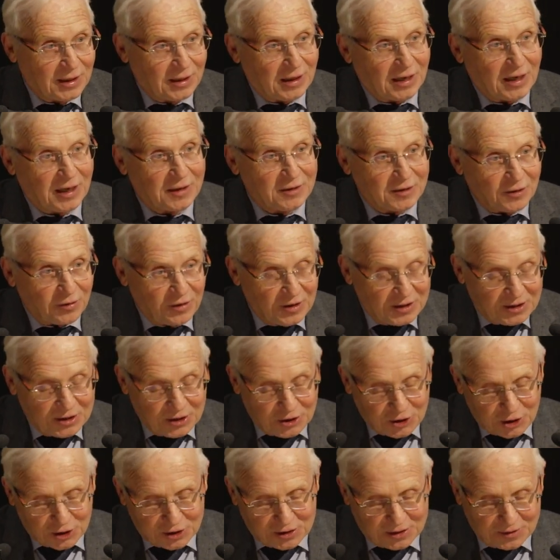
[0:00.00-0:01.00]
under the
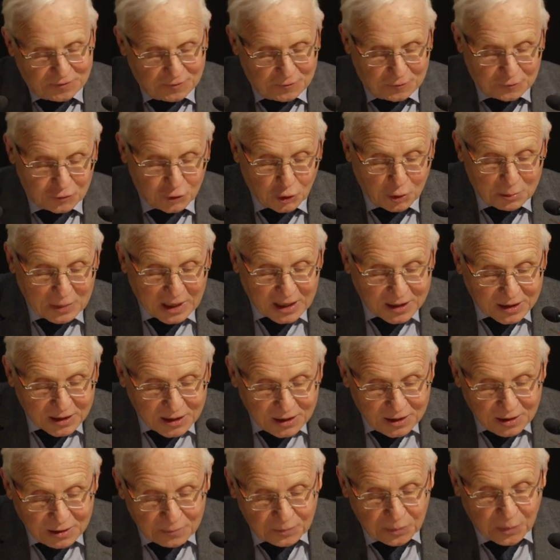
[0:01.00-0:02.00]
initiative of Jean
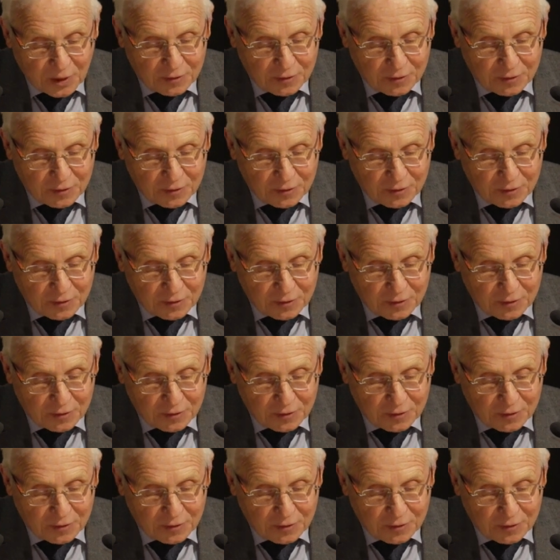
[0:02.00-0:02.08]
Marie,